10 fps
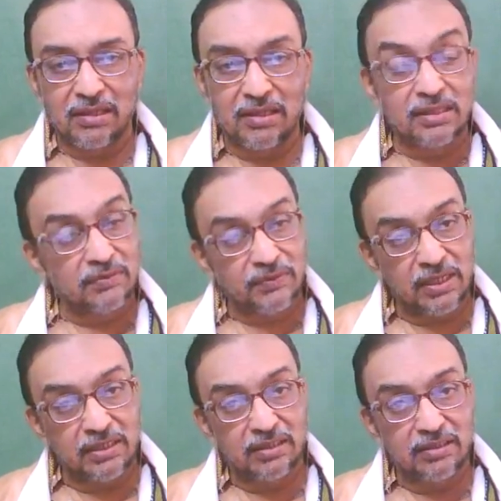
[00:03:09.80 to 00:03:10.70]
He said,
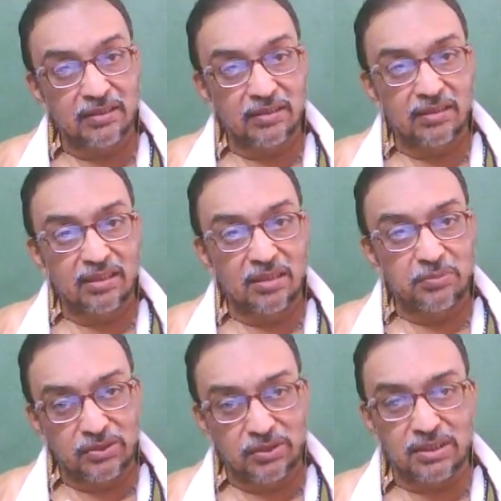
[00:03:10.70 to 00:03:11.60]
fine, if
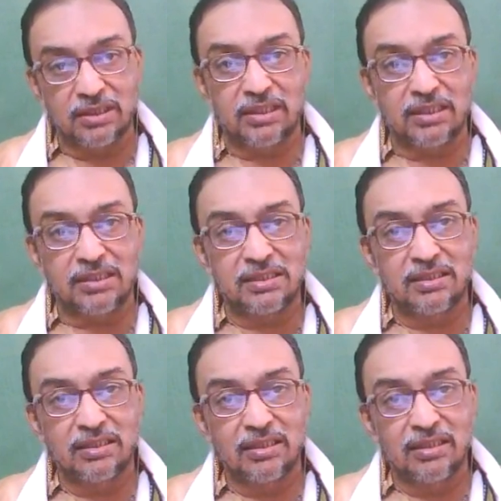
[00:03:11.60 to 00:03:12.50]
this was the case,
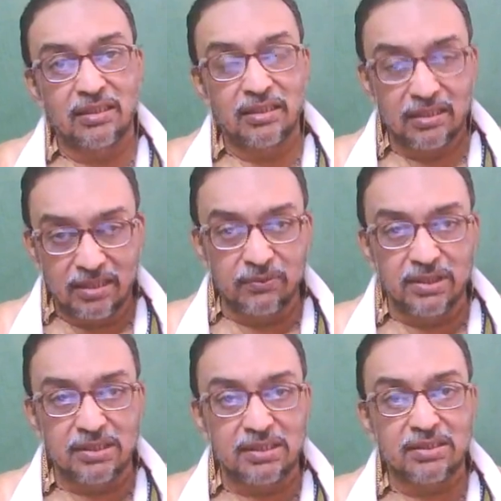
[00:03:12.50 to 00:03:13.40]
give
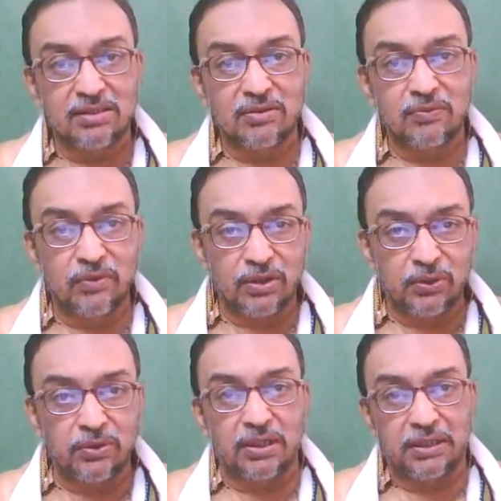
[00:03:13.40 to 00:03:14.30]
us what
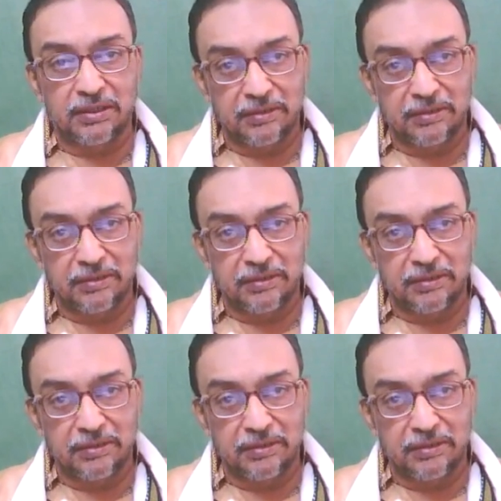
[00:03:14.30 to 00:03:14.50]
you got.